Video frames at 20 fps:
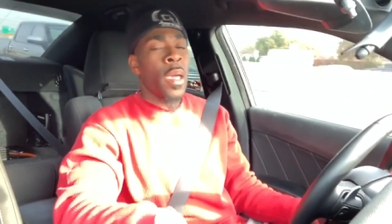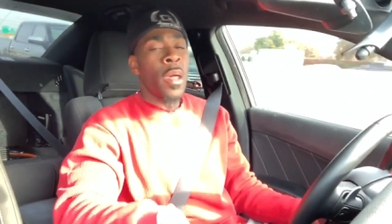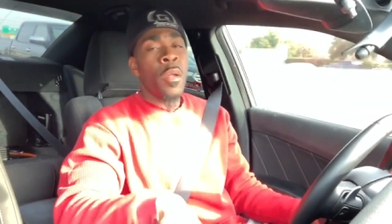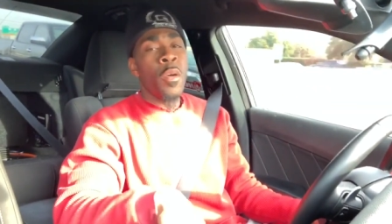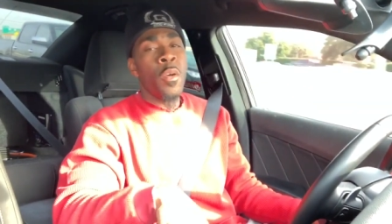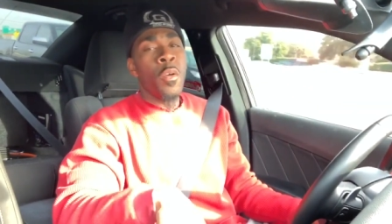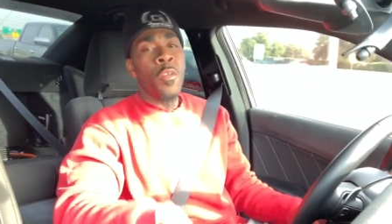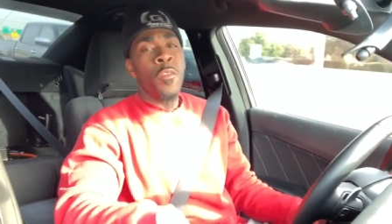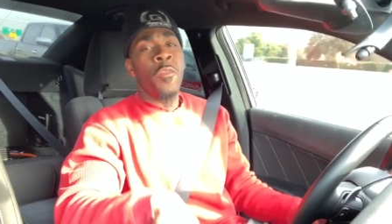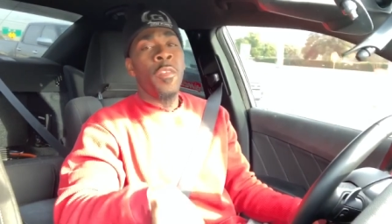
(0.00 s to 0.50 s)
got a
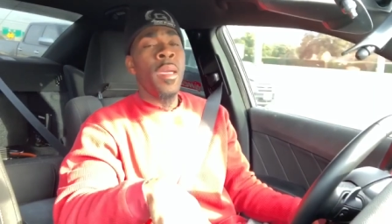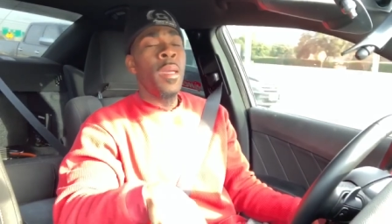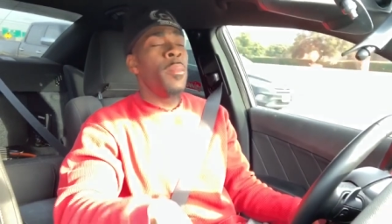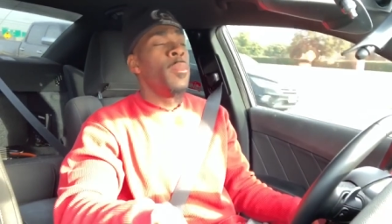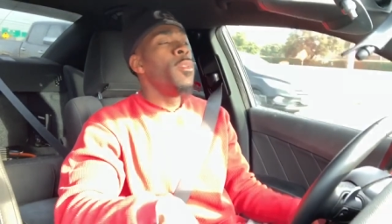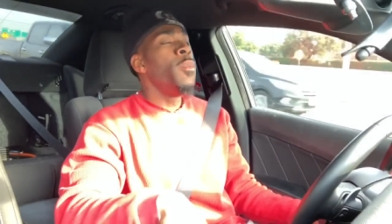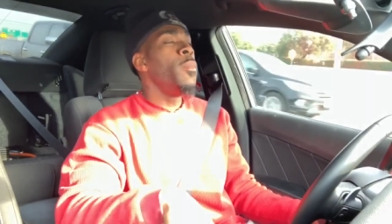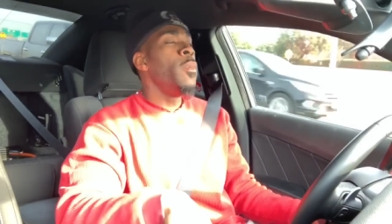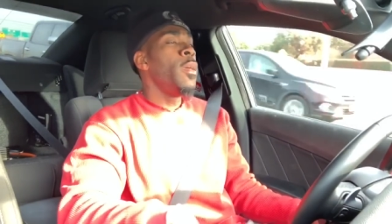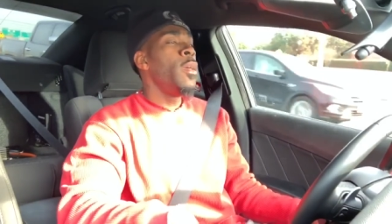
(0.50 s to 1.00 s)
whole
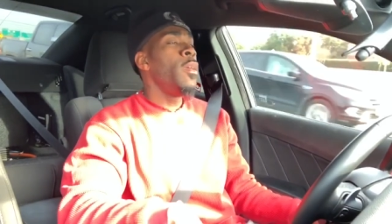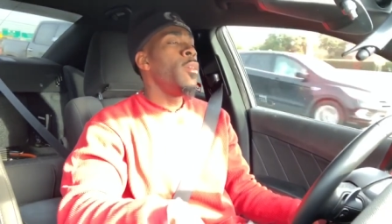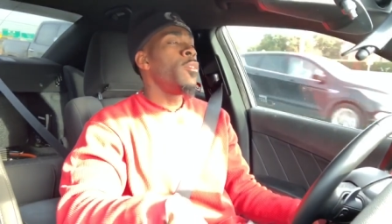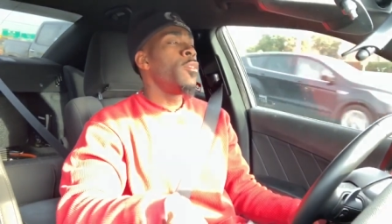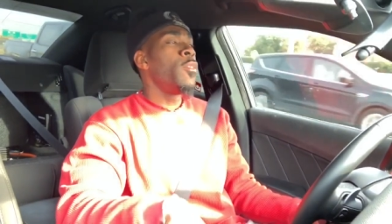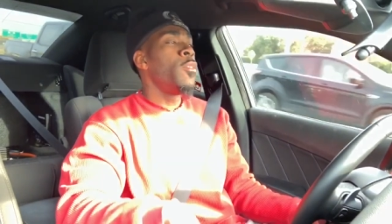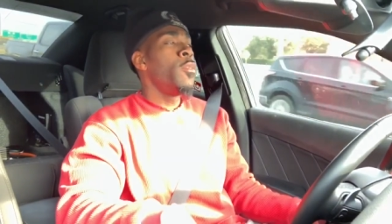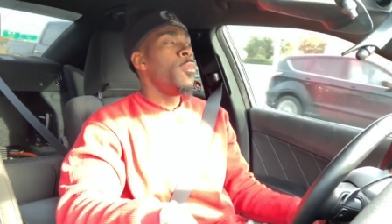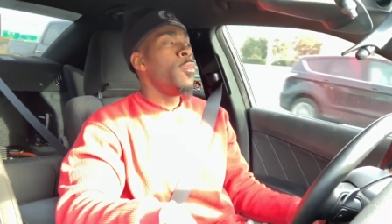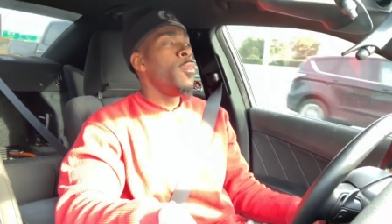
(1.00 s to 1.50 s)
family man
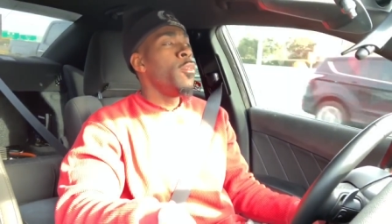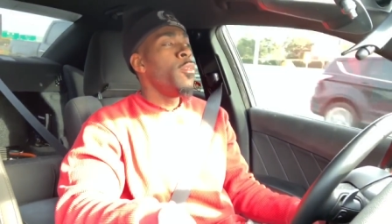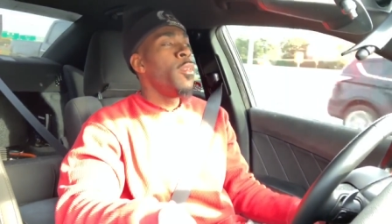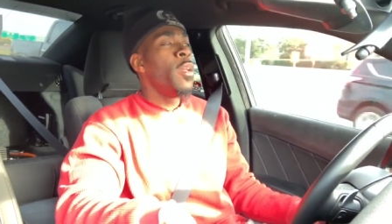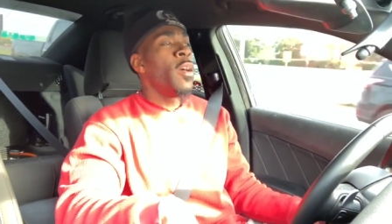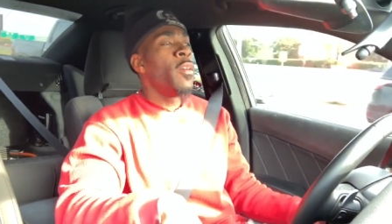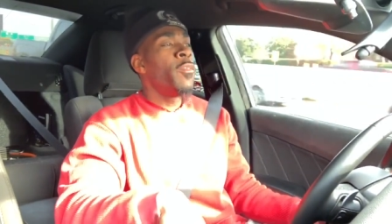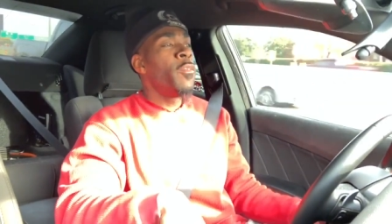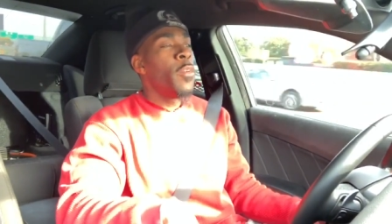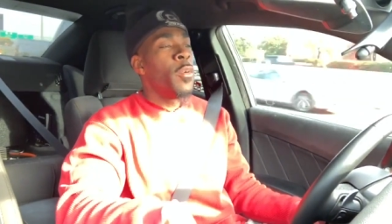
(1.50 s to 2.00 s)
so when you
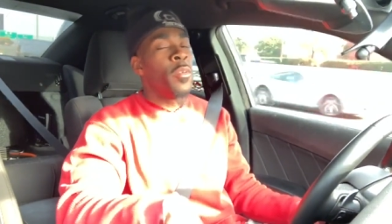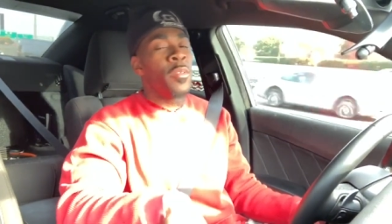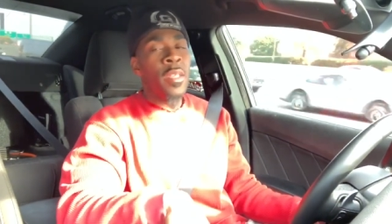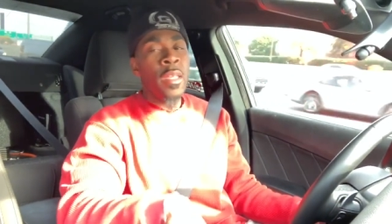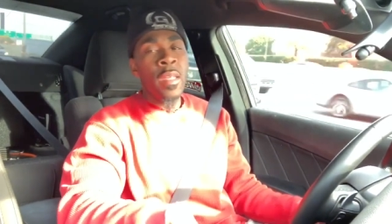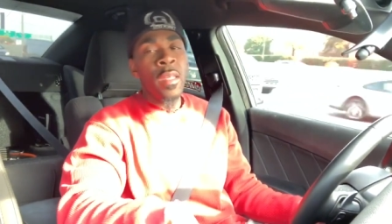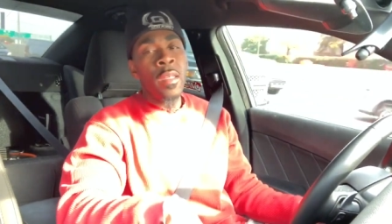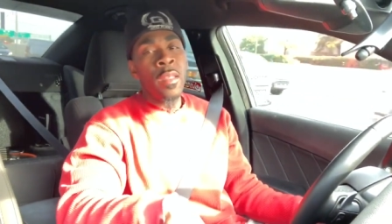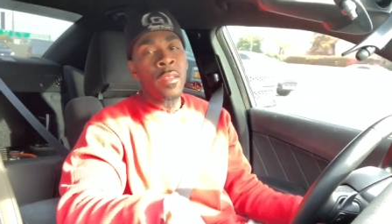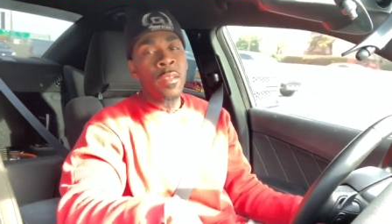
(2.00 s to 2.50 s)
got four
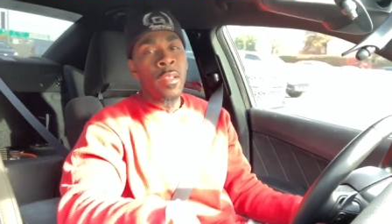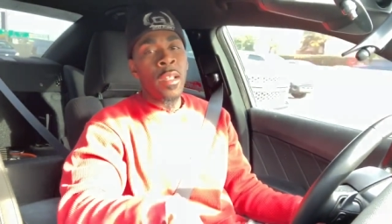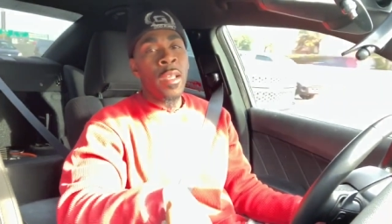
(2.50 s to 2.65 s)
kids